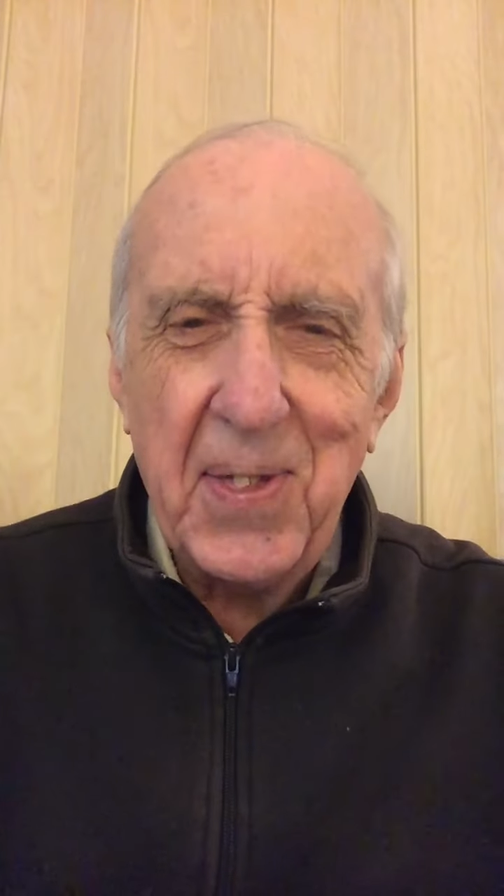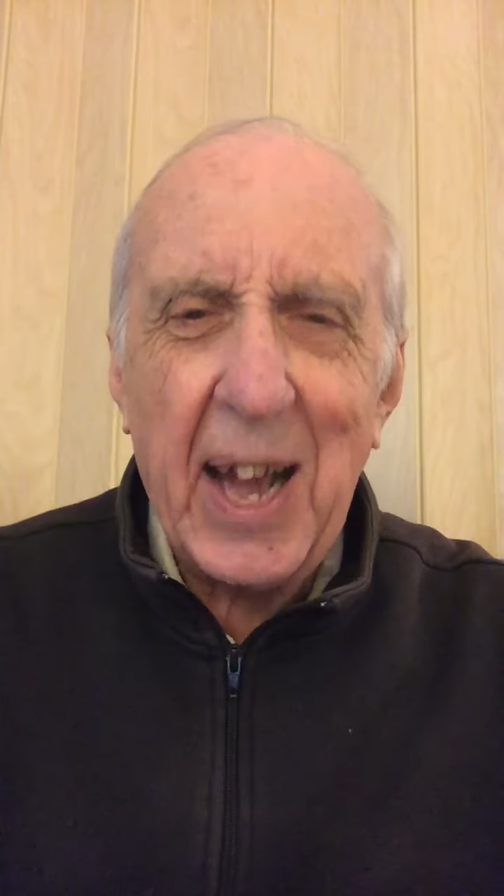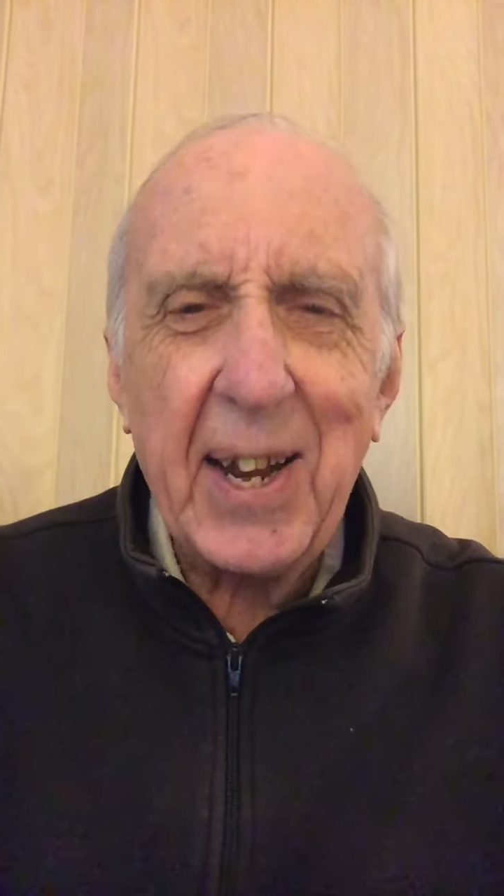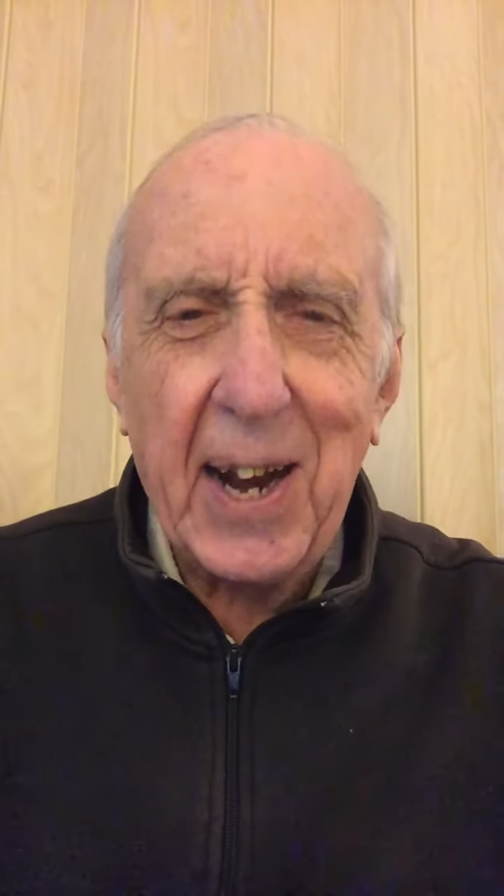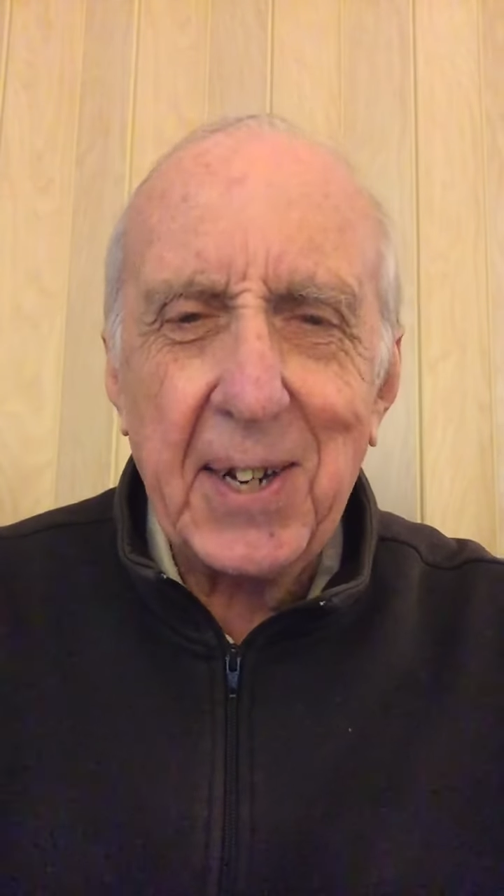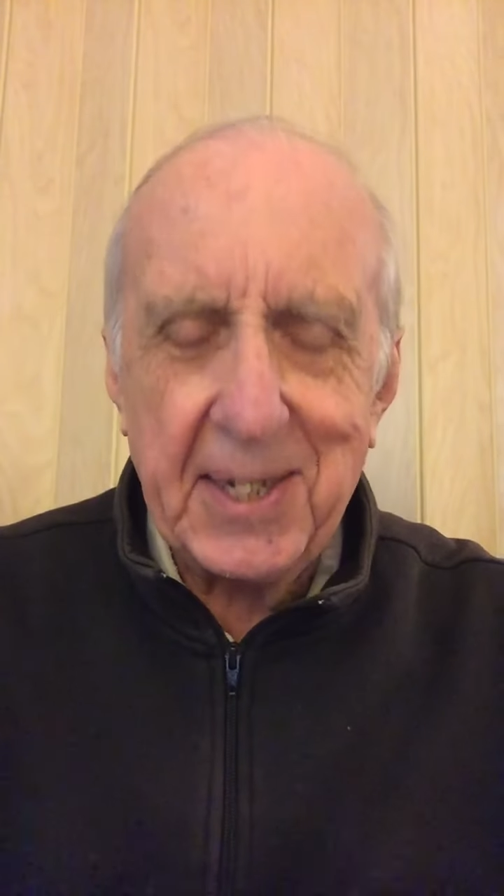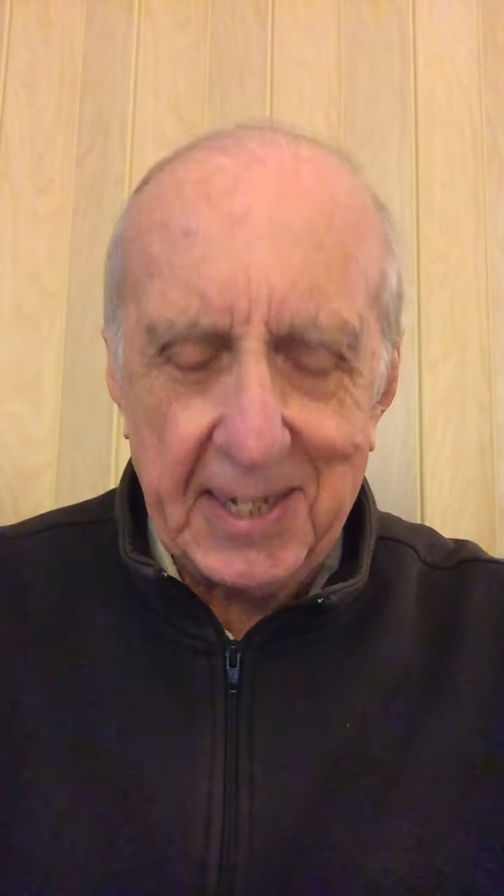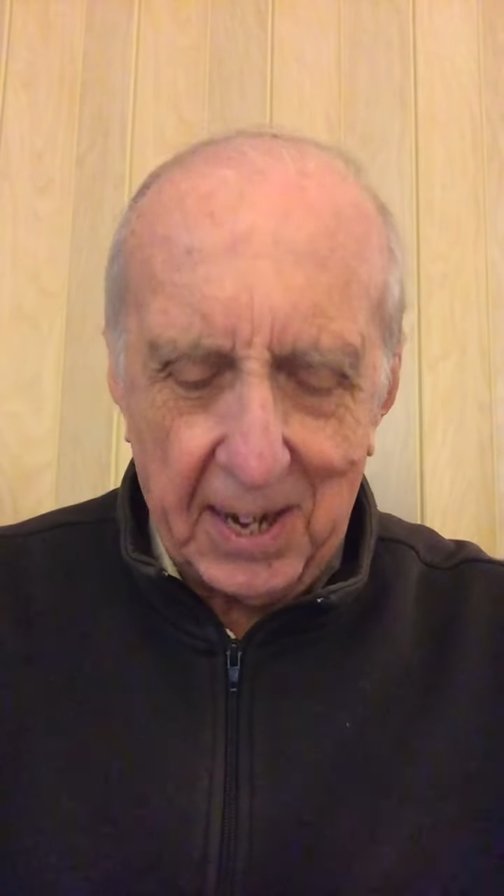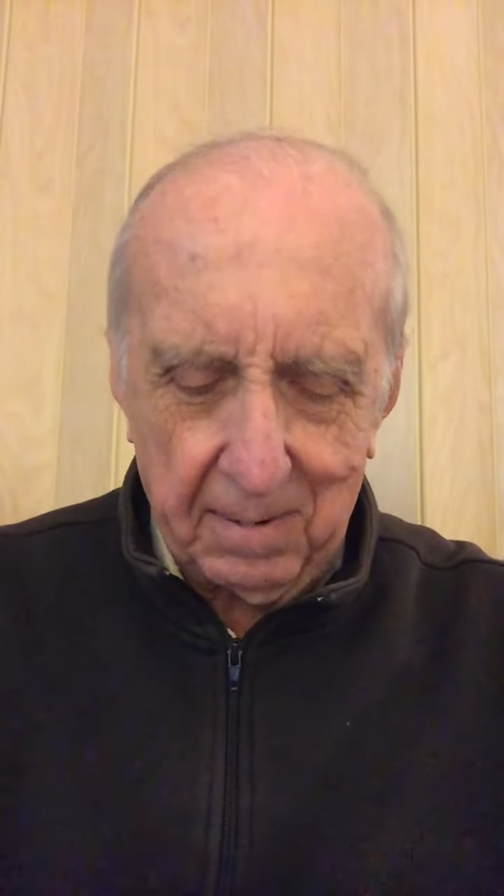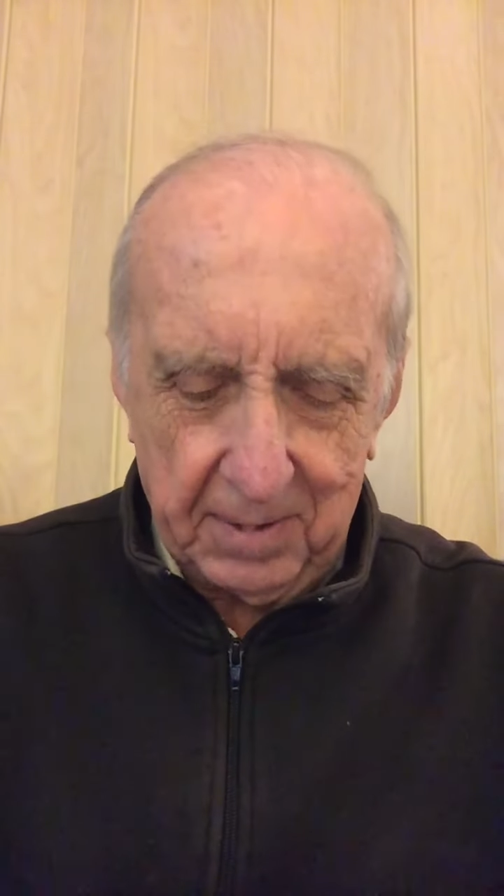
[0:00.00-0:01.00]
than
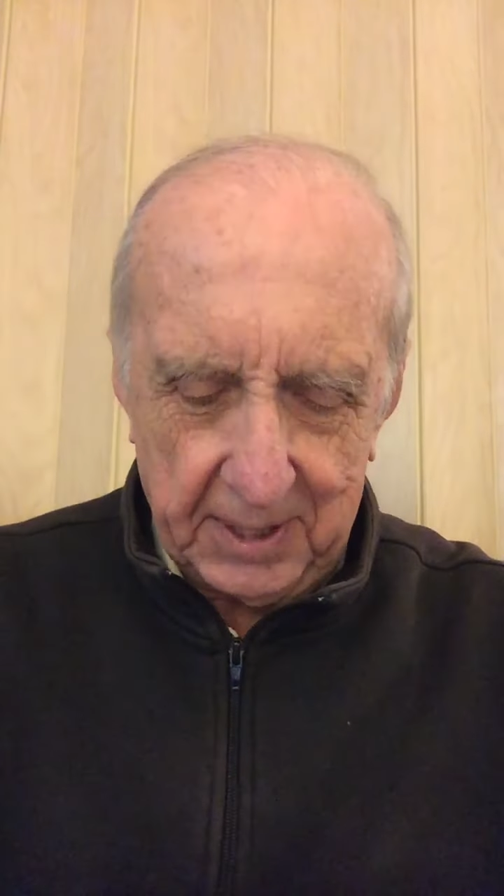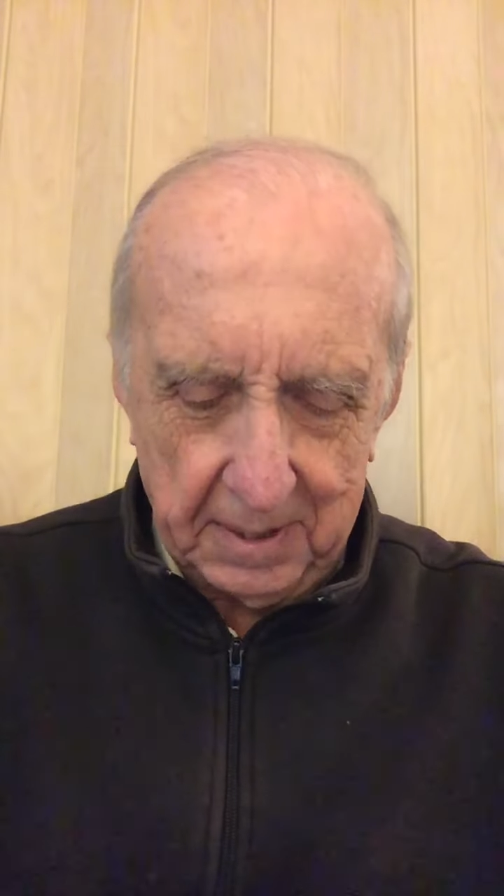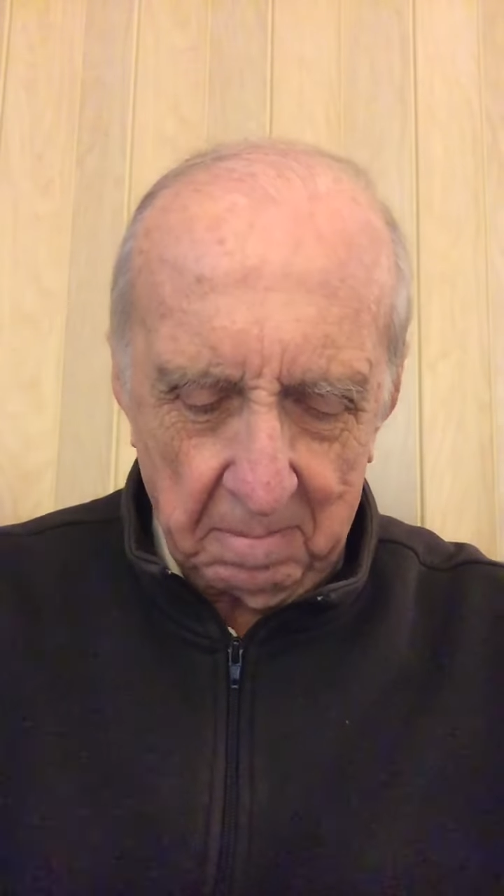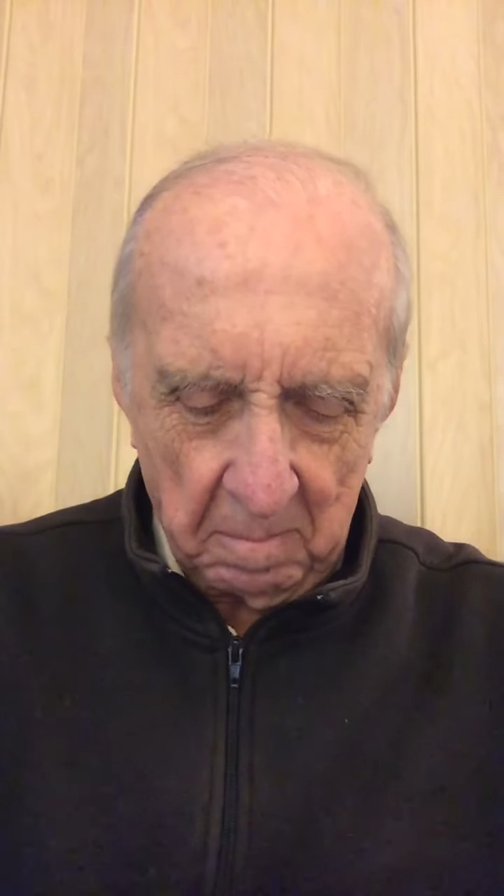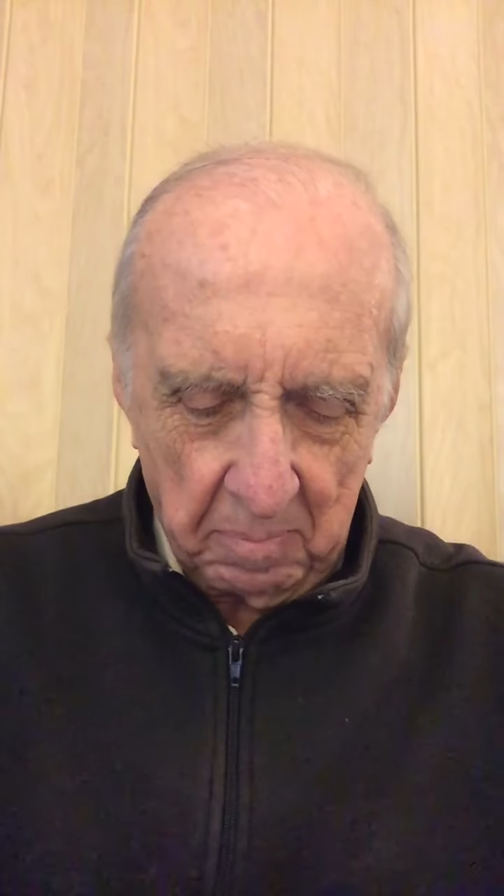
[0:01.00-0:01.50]
ourselves,